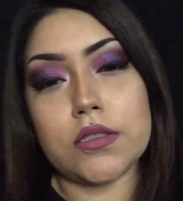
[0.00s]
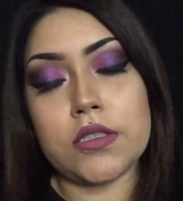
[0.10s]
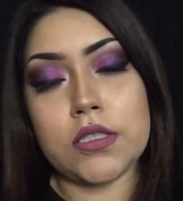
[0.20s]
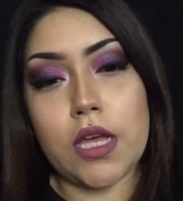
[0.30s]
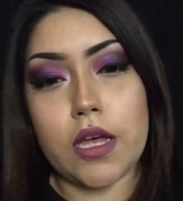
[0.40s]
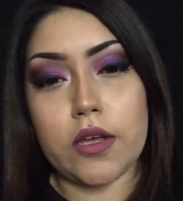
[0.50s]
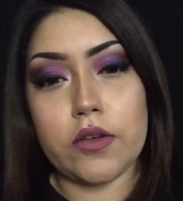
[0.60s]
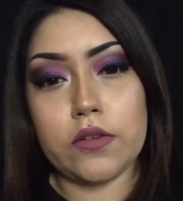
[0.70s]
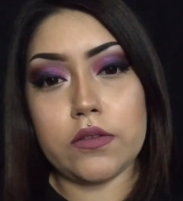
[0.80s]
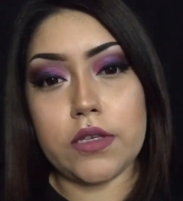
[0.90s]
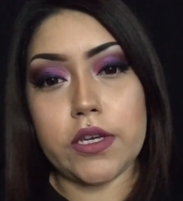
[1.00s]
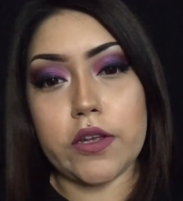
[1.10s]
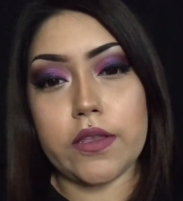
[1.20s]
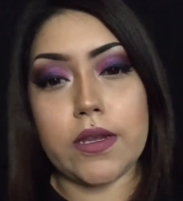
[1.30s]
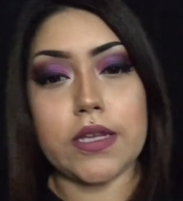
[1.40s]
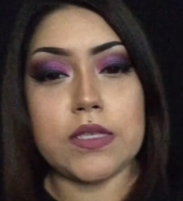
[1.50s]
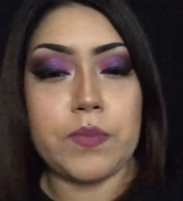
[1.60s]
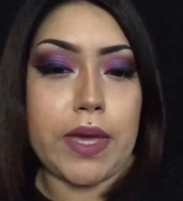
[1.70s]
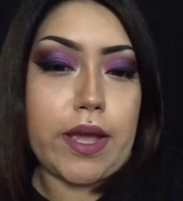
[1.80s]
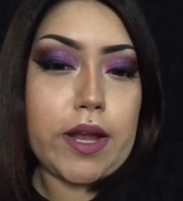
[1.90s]
So here are the next
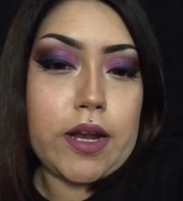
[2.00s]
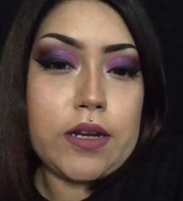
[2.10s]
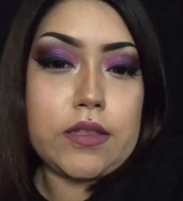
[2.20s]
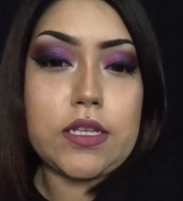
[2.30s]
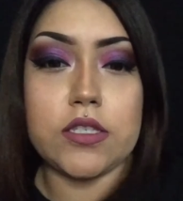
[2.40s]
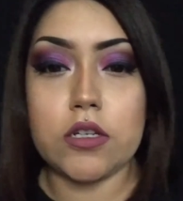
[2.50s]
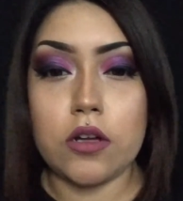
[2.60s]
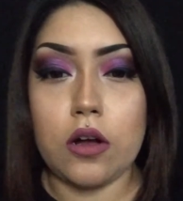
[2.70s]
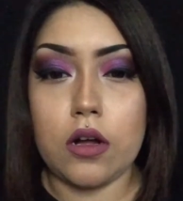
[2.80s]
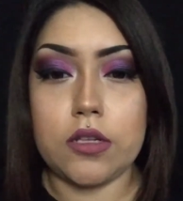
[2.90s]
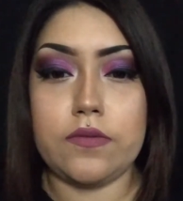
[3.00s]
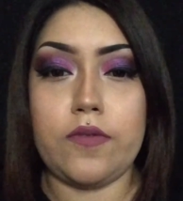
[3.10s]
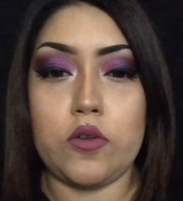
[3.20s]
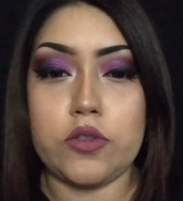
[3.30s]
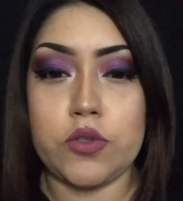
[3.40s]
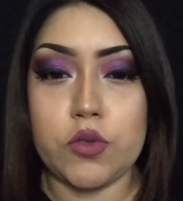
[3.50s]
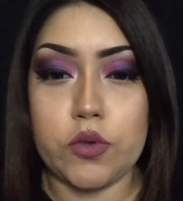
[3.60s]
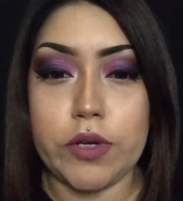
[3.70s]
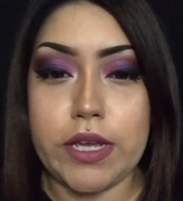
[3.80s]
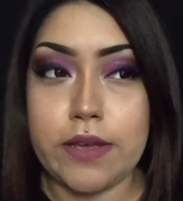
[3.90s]
pair. These are called
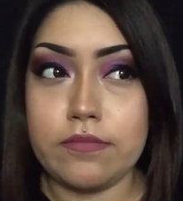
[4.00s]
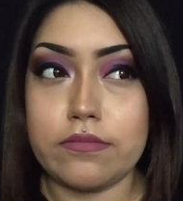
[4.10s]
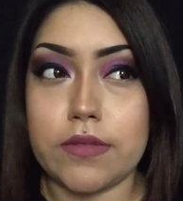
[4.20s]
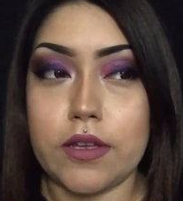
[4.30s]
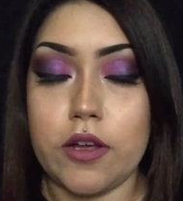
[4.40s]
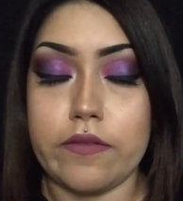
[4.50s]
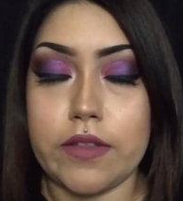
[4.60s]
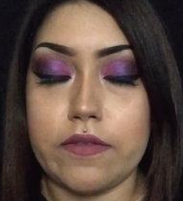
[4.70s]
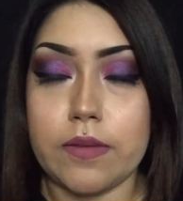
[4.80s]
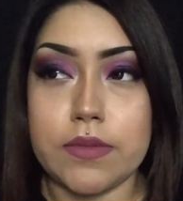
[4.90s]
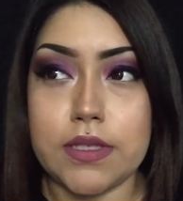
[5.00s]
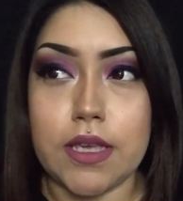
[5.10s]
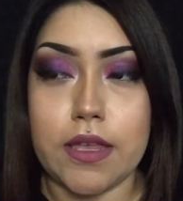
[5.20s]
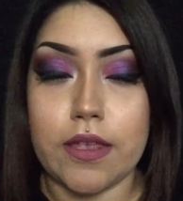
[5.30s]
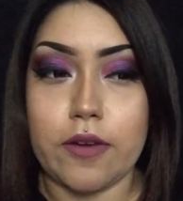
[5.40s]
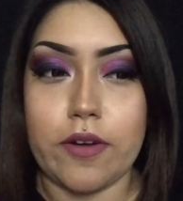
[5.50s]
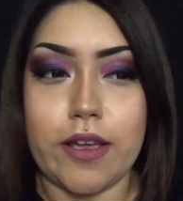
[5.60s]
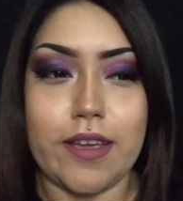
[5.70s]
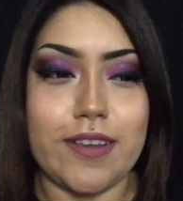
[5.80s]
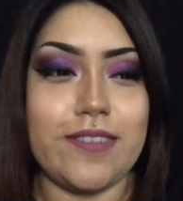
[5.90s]
VOLTURT. Hopefully if I'm saying that
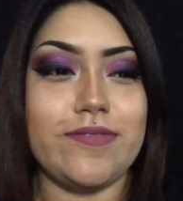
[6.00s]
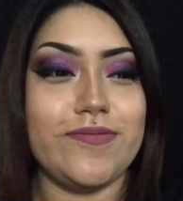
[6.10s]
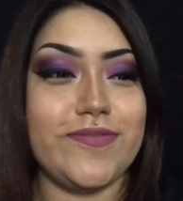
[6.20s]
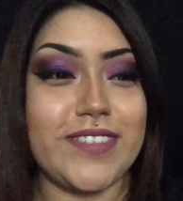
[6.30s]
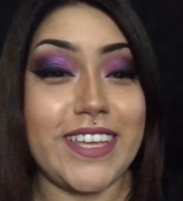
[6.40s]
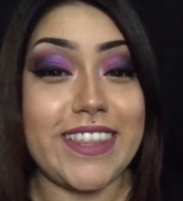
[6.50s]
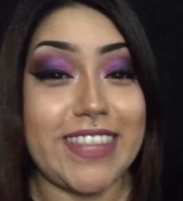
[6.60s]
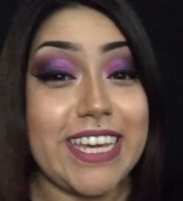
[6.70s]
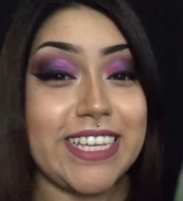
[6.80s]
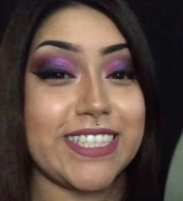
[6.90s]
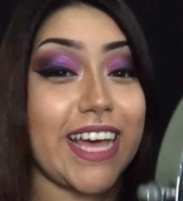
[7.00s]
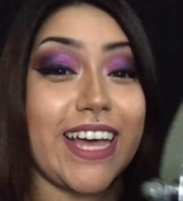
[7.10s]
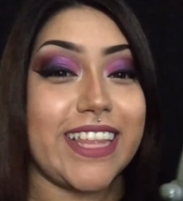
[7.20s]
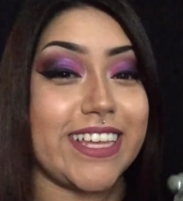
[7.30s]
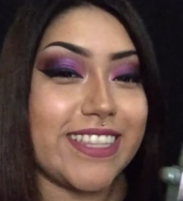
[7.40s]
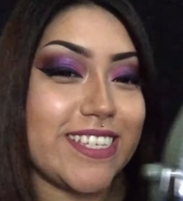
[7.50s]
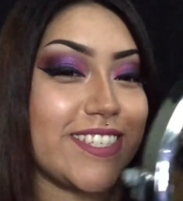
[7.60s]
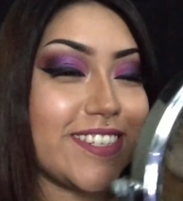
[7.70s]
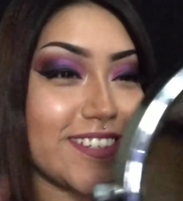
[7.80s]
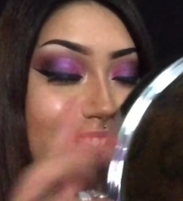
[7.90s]
right. These, I like
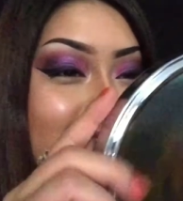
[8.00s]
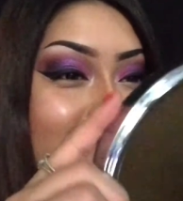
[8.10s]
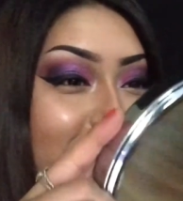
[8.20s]
these too.